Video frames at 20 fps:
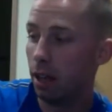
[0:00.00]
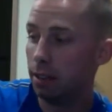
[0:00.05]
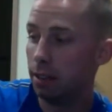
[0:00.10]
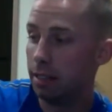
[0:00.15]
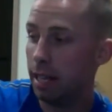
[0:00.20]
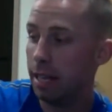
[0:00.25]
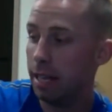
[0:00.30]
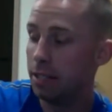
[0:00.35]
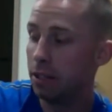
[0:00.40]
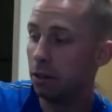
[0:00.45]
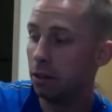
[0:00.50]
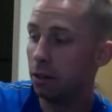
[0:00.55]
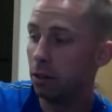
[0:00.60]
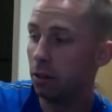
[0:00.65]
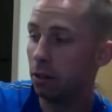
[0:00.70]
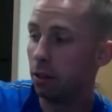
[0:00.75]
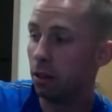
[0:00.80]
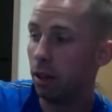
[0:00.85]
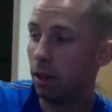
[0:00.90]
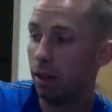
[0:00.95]
Daniel,
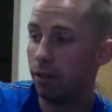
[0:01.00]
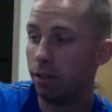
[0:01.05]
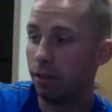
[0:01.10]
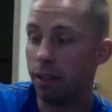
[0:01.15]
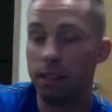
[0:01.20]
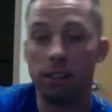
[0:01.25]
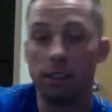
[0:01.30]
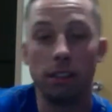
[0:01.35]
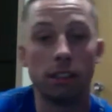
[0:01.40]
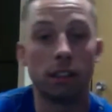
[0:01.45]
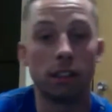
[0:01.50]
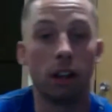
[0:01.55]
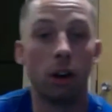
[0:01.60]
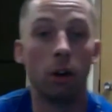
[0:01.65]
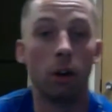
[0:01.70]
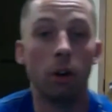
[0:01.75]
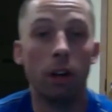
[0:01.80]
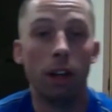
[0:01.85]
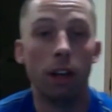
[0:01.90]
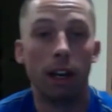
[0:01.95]
and Francisco.
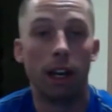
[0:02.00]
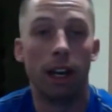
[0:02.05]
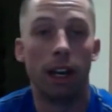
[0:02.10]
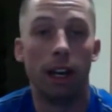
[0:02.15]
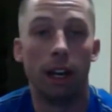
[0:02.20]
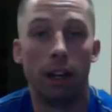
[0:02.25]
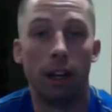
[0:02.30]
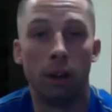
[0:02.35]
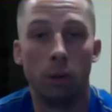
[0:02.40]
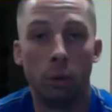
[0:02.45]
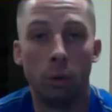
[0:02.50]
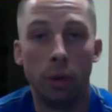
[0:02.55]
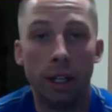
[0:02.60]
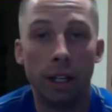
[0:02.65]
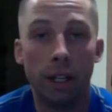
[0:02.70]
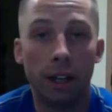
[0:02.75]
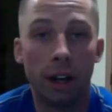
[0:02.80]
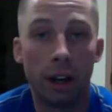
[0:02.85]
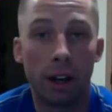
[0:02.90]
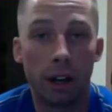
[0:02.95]
And
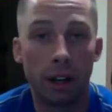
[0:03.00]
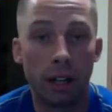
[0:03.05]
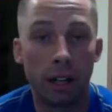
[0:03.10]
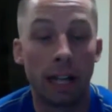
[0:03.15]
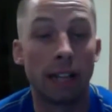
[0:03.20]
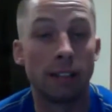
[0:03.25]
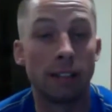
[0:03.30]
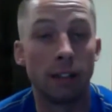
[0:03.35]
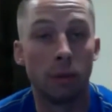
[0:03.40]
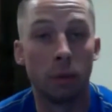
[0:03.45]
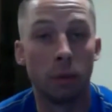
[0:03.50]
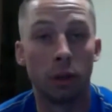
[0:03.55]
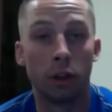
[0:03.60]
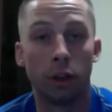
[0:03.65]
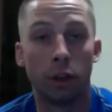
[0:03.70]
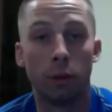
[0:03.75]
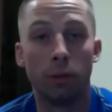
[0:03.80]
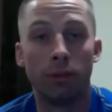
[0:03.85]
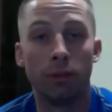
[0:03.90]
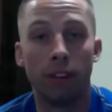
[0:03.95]
we are, like I said, we're a
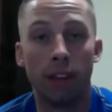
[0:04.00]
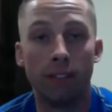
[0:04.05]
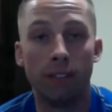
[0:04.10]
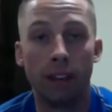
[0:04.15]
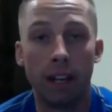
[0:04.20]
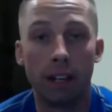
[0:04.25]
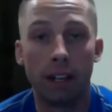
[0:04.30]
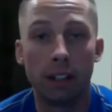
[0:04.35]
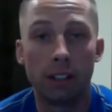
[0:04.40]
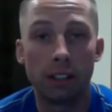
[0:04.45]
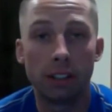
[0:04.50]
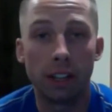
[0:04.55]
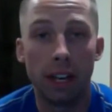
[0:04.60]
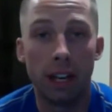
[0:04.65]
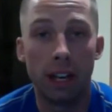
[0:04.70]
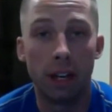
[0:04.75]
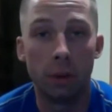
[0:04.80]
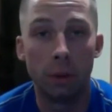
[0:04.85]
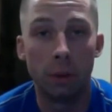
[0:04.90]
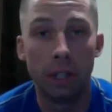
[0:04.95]
group of aviators,
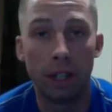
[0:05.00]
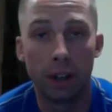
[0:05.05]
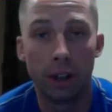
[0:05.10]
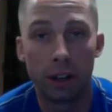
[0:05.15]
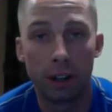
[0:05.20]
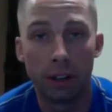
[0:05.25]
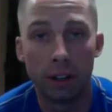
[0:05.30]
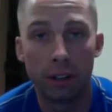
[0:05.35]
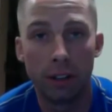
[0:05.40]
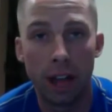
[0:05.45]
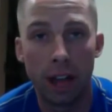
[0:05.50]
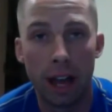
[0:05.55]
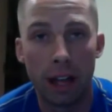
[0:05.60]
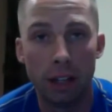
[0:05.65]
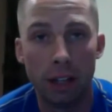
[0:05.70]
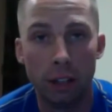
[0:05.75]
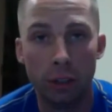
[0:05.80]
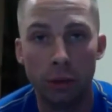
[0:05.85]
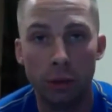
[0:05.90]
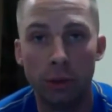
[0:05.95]
and we heard that
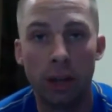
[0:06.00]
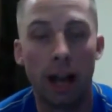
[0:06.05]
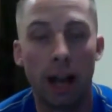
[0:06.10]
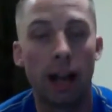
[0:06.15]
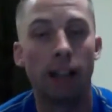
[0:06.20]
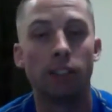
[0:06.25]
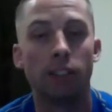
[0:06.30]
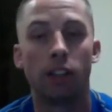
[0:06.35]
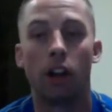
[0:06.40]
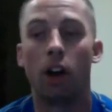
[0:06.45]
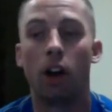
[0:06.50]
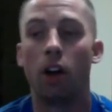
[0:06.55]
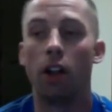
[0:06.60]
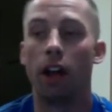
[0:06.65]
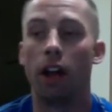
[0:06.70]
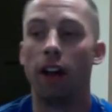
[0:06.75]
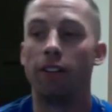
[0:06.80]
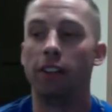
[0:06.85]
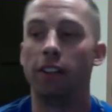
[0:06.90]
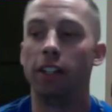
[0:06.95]
you guys all
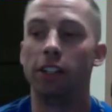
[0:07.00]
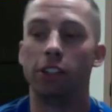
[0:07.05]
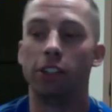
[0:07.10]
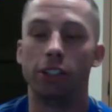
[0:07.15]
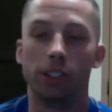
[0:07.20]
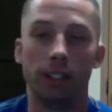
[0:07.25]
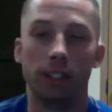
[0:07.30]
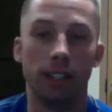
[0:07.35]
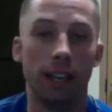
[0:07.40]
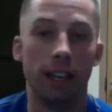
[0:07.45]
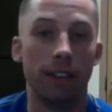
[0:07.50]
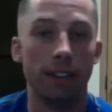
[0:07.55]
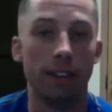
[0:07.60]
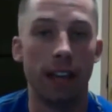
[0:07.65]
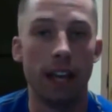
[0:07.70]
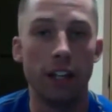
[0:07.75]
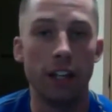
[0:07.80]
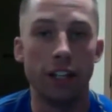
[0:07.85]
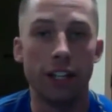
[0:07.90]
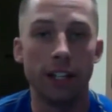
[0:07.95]
have an interest in
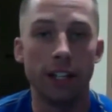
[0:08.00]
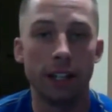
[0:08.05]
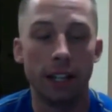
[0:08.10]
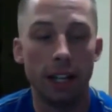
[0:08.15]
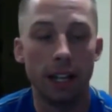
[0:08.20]
aviation.